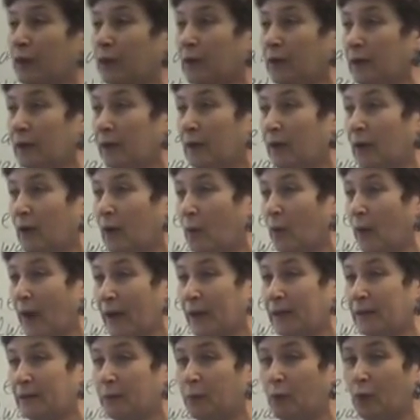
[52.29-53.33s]
uh,
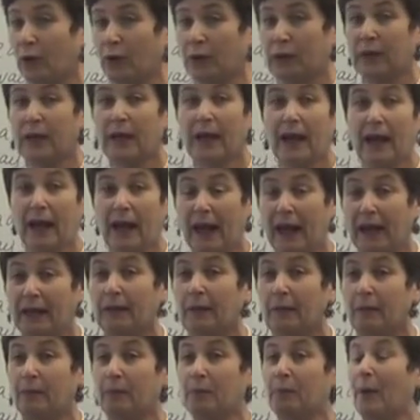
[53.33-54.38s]
whiteboard.
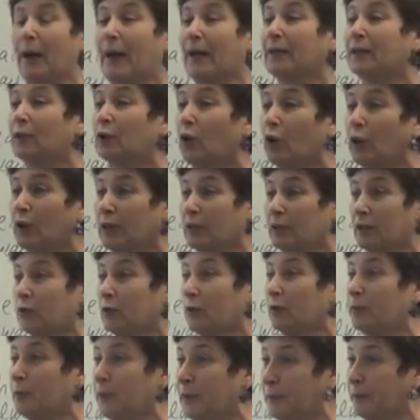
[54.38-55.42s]
And by talking
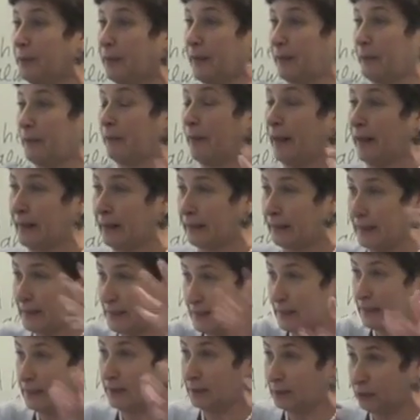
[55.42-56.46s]
to people, by
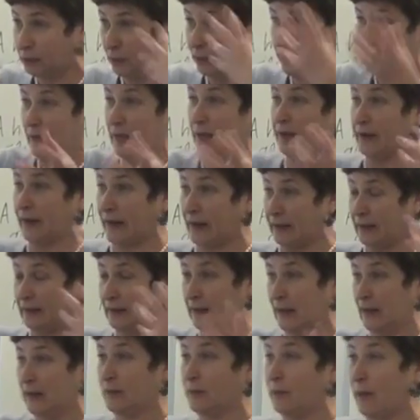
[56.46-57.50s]
listening to their
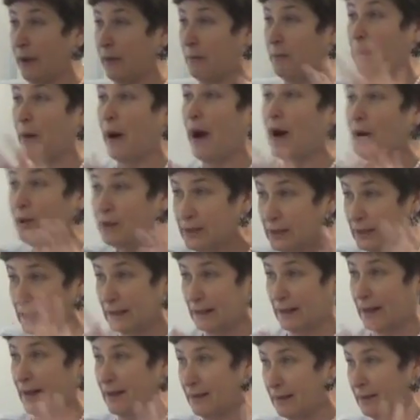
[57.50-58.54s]
idea, by
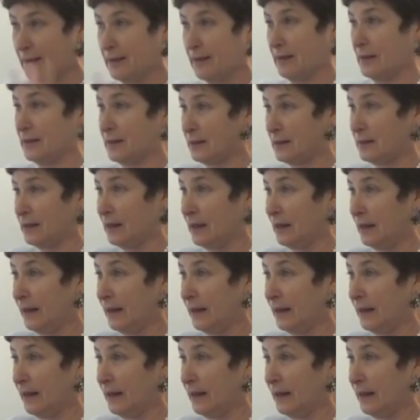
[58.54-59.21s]
bouncing ideas,